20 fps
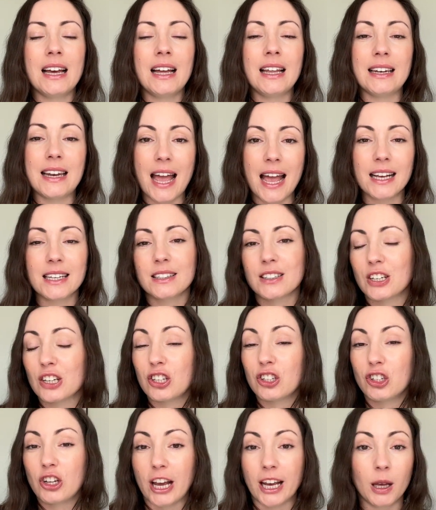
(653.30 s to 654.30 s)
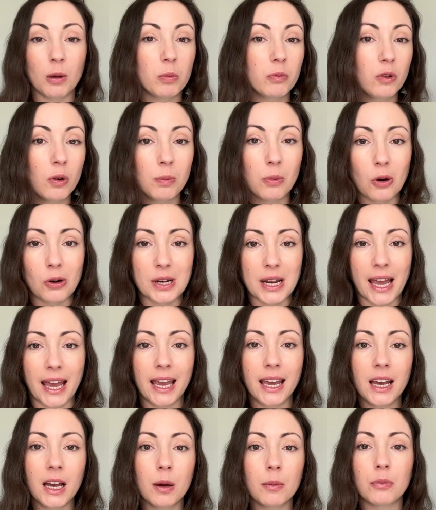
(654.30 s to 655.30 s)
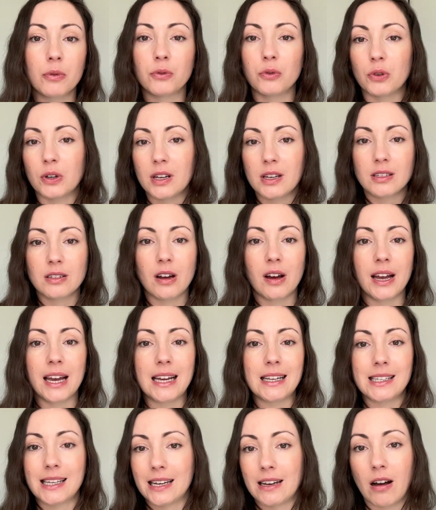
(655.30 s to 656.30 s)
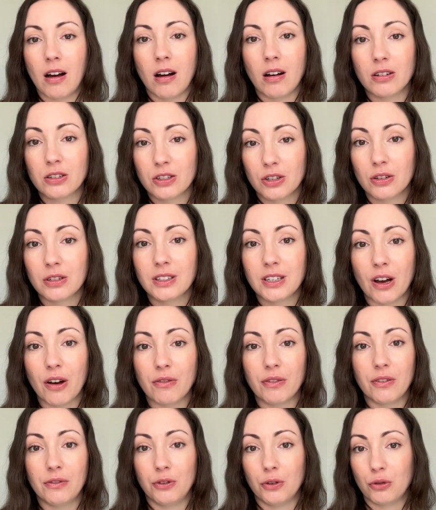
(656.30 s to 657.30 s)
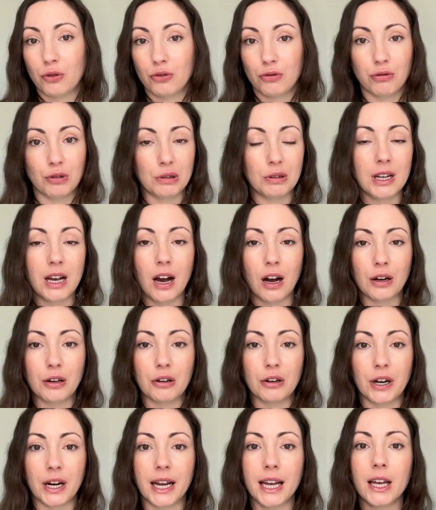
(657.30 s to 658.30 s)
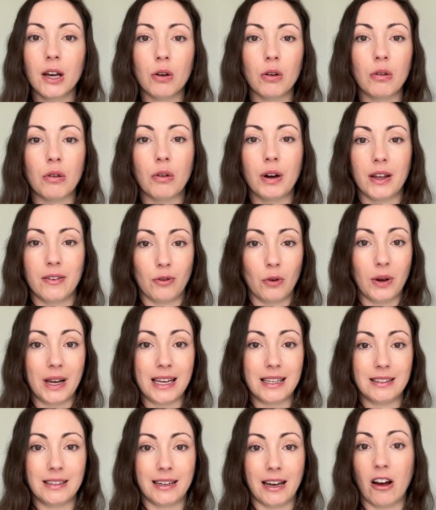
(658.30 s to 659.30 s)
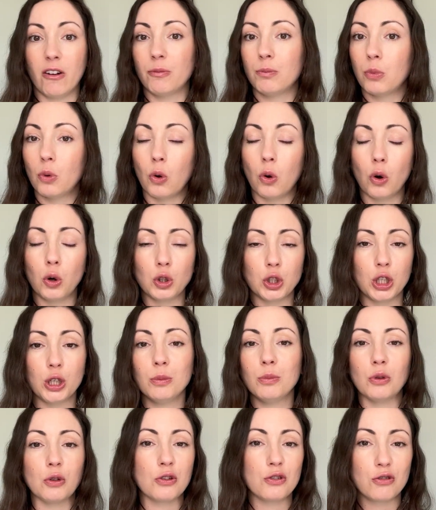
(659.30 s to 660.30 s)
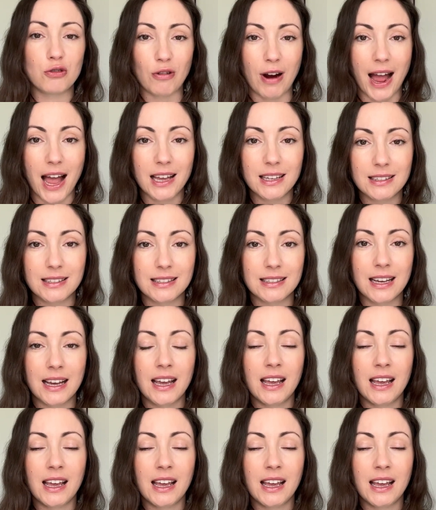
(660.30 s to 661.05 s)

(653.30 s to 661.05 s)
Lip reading: Next, check in with your body. Before you start eating, ask yourself if you're truly hungry or if you're eating out of boredom or stress.